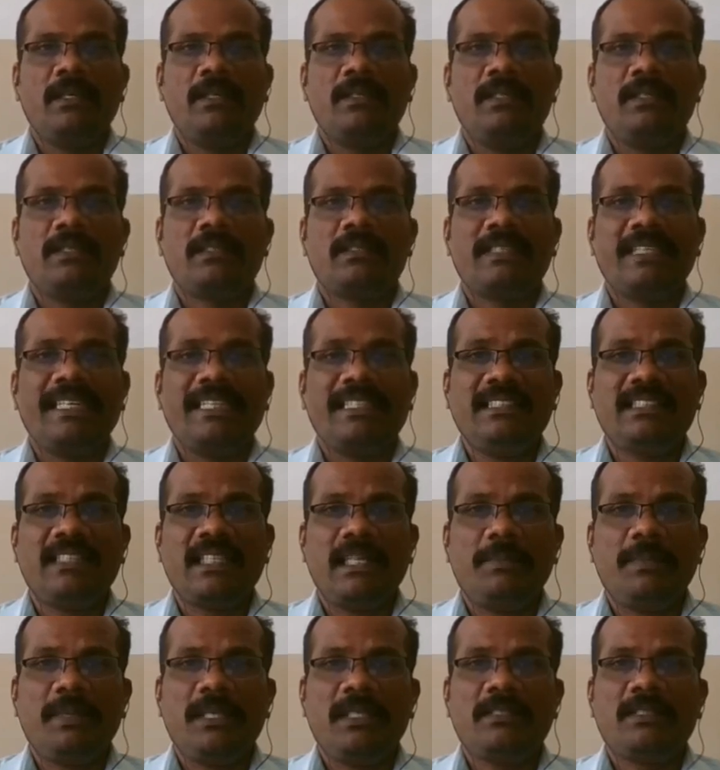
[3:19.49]
This
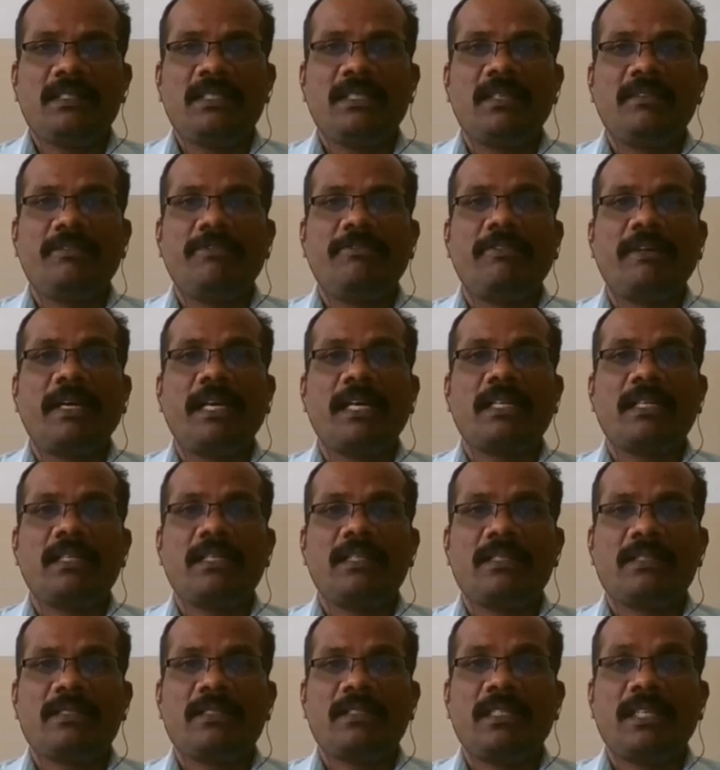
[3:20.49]
examines the
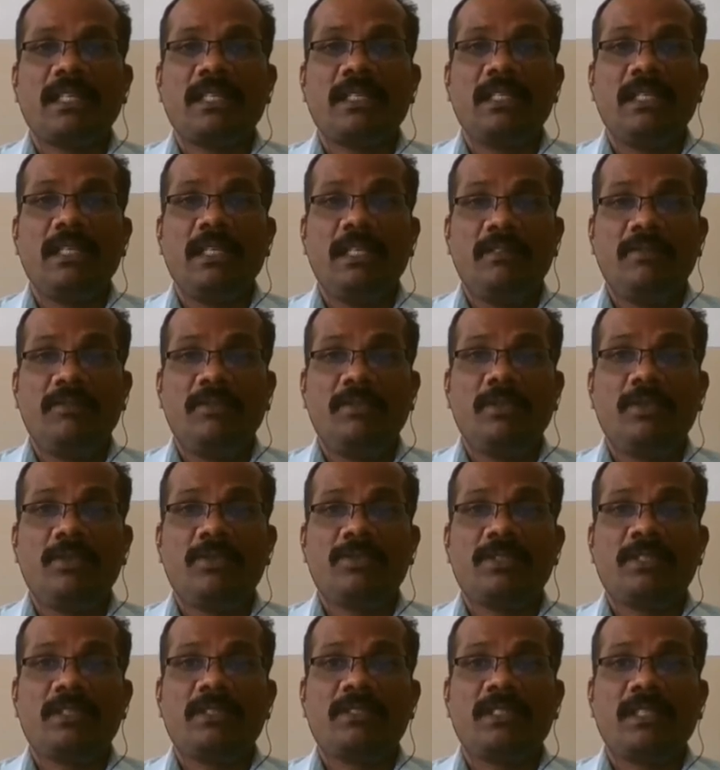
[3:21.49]
factors that
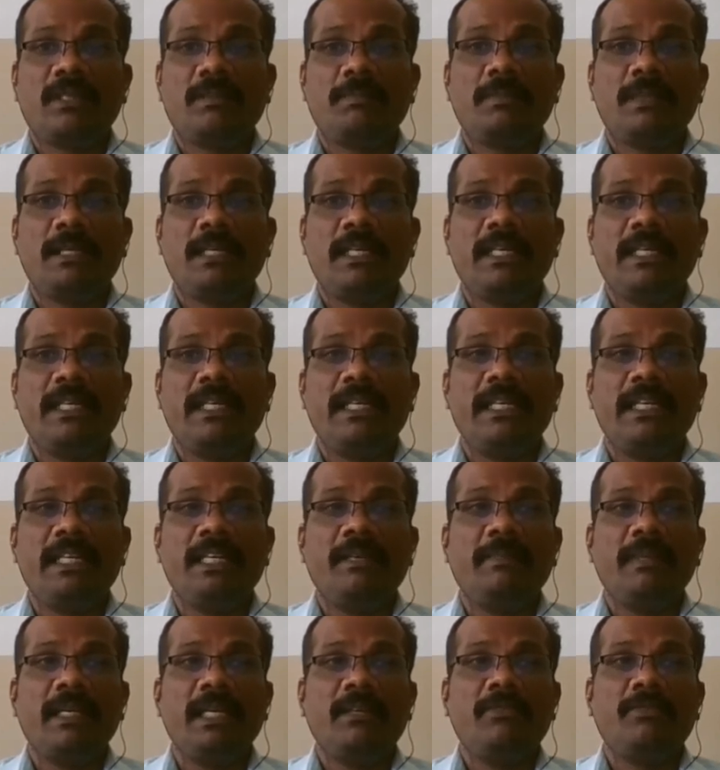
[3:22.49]
influence the supply and
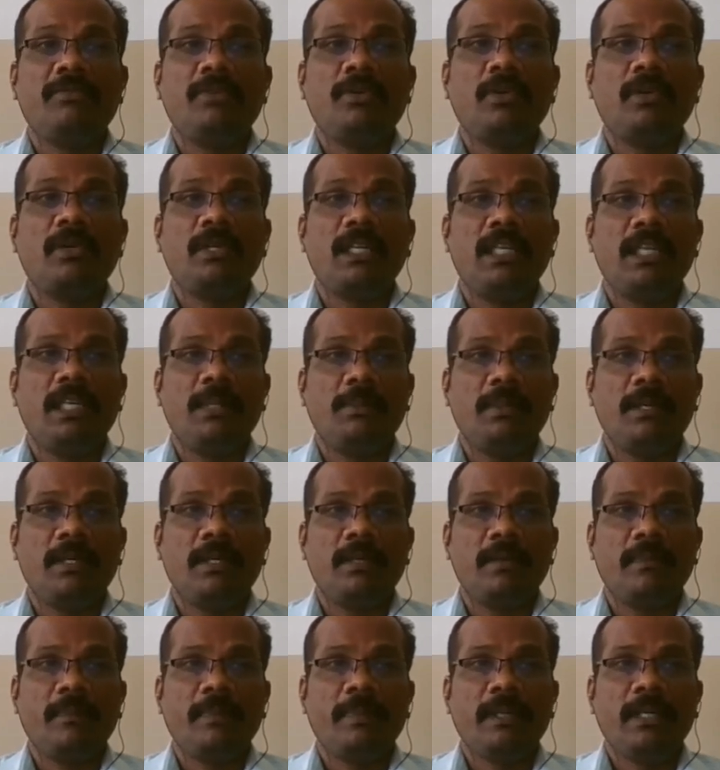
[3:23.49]
demand for labor,
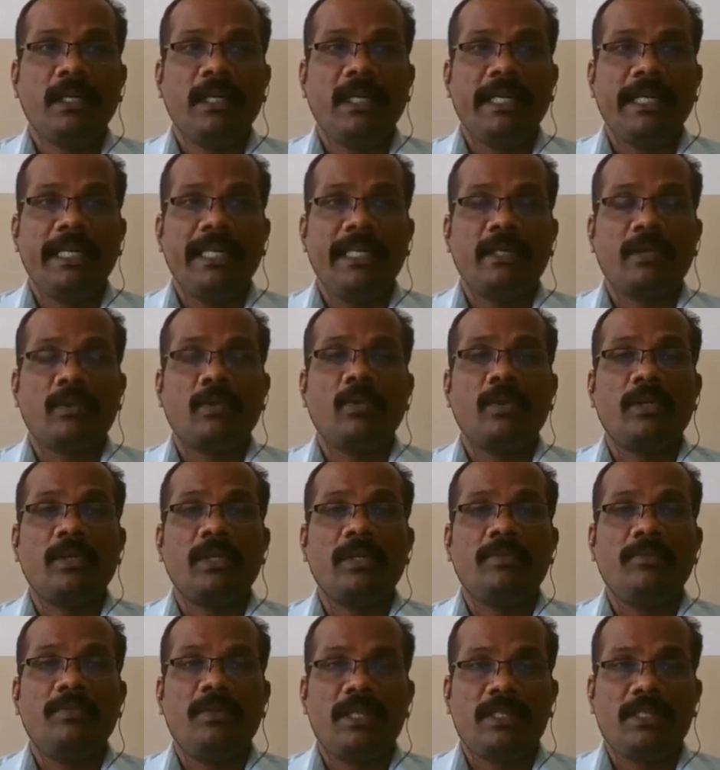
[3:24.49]

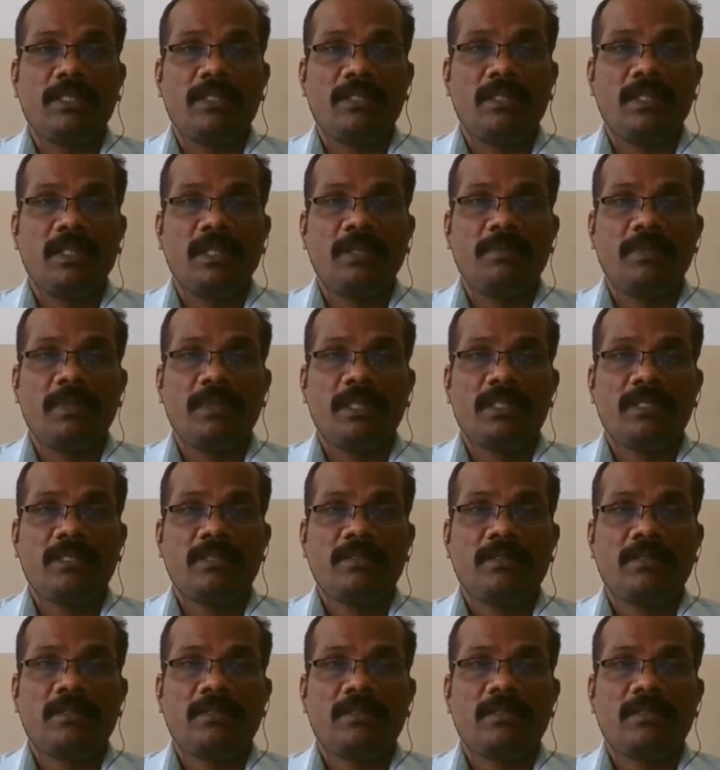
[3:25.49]
including wage determinations,